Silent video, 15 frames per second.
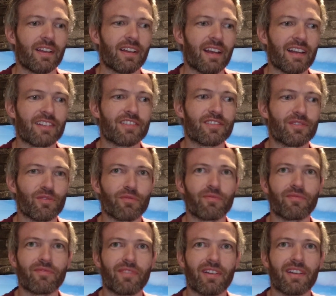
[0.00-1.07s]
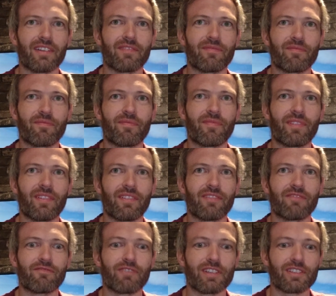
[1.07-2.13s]
and sort of
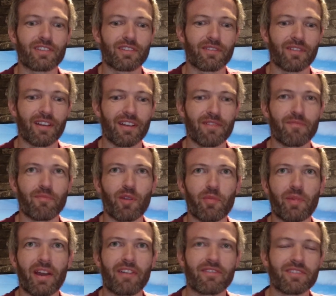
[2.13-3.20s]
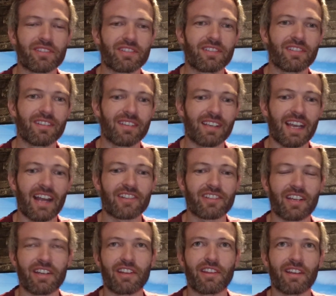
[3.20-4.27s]
risk my parents catching
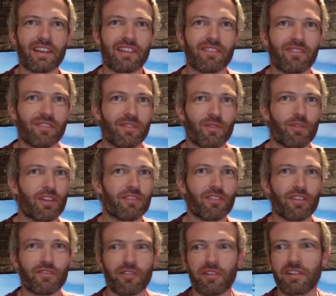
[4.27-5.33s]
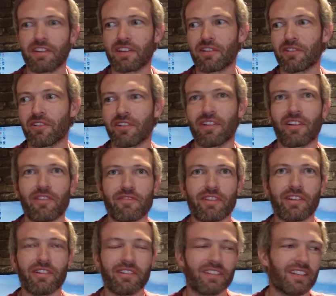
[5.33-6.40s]
anything, whether I've got anything or not.
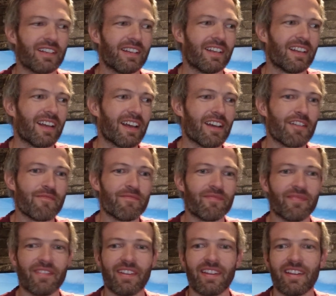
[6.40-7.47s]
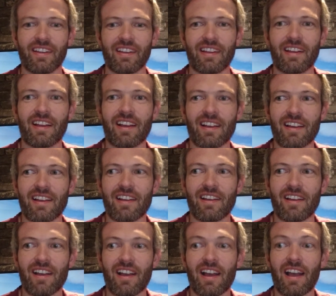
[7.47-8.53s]
Hopefully not.
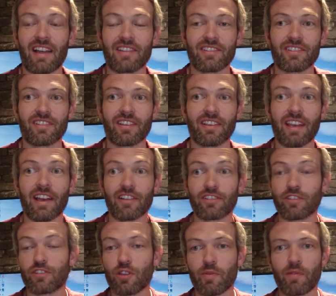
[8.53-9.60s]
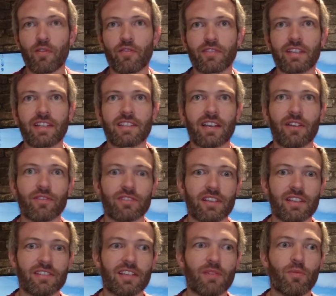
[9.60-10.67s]
And yeah, do a bit more of a detail,
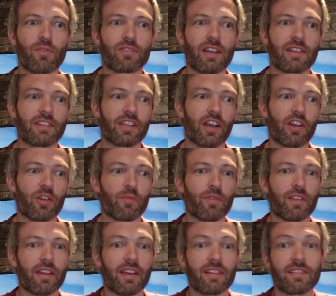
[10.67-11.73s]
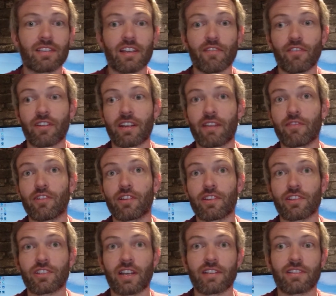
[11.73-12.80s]
see what's actually going on with it, see if I can have a look at the
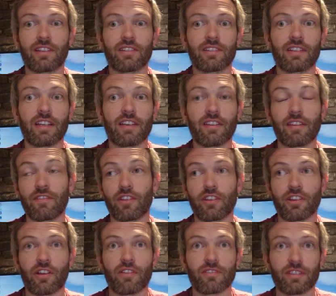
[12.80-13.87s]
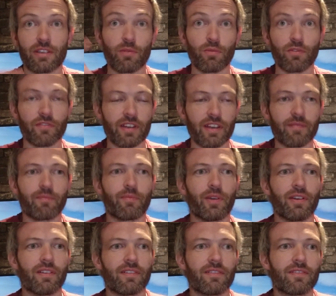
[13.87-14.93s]
chassis underneath, even though you can't see all of it, but